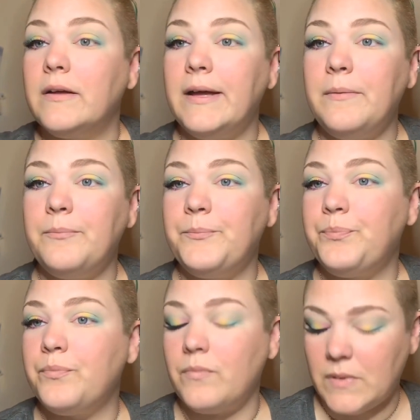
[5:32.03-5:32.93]
Okay,
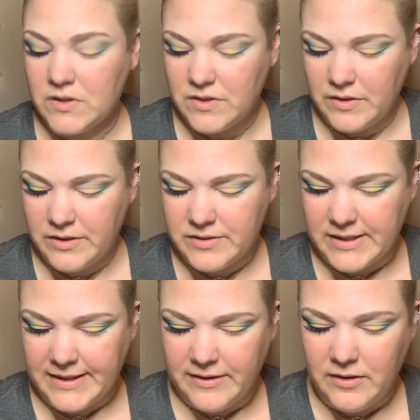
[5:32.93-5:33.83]
so there's
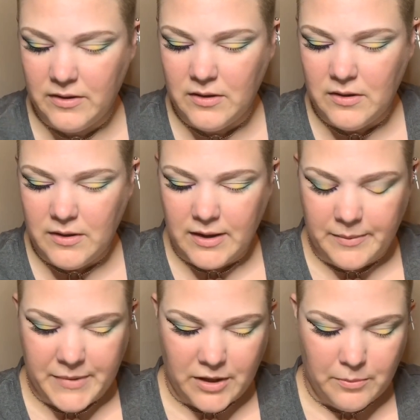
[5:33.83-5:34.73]
that.
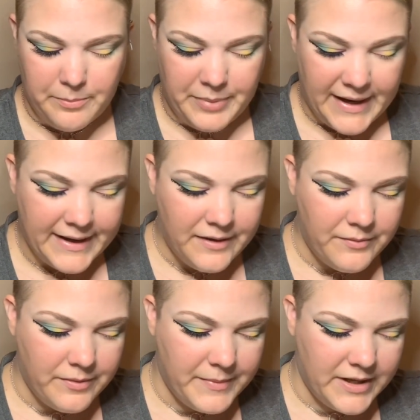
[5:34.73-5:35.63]
I'm gonna go back
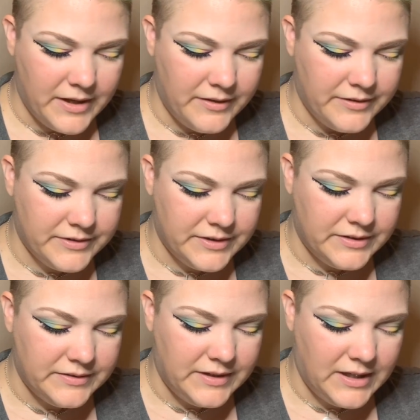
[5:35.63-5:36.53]
in with my colors
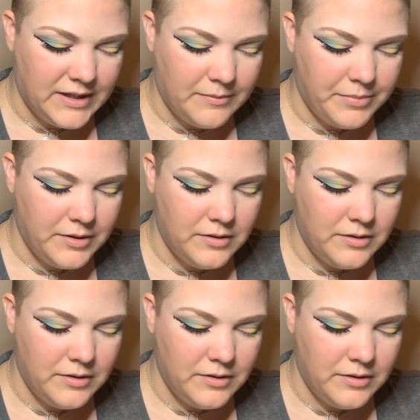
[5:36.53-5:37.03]
on top.